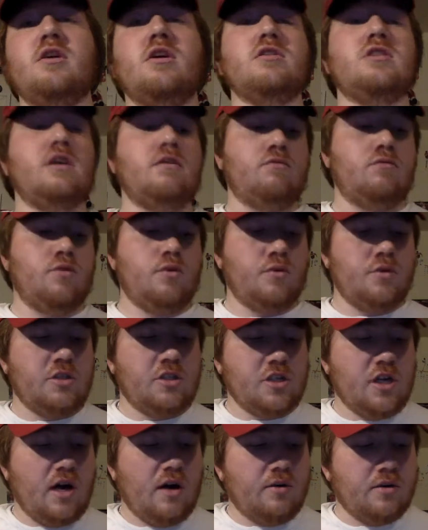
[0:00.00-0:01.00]
does have really
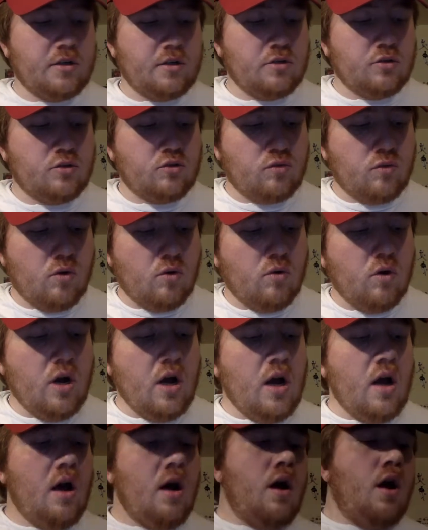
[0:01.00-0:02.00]
solid control
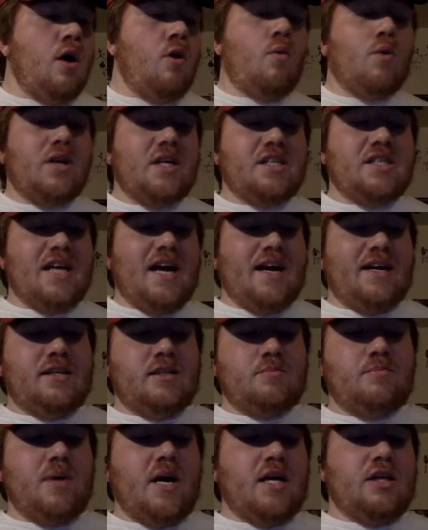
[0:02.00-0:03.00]
when he's at his
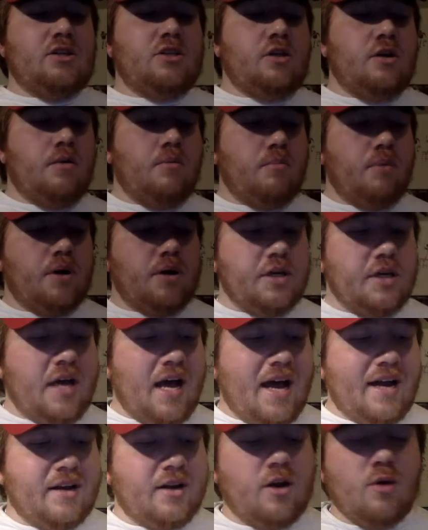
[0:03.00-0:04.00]
best, but he
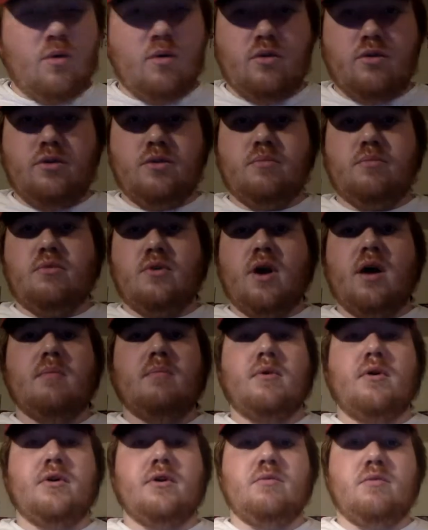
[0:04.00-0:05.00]
had to go on the
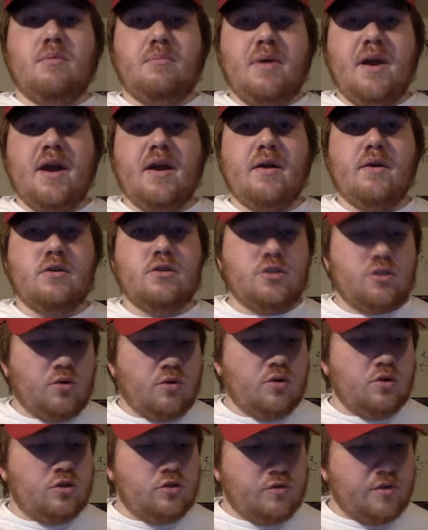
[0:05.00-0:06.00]
primary repair
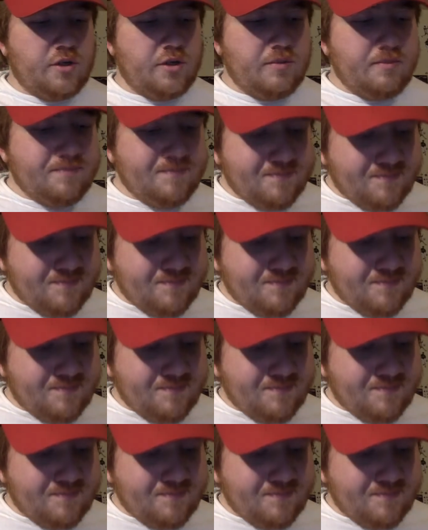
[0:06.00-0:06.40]
surgery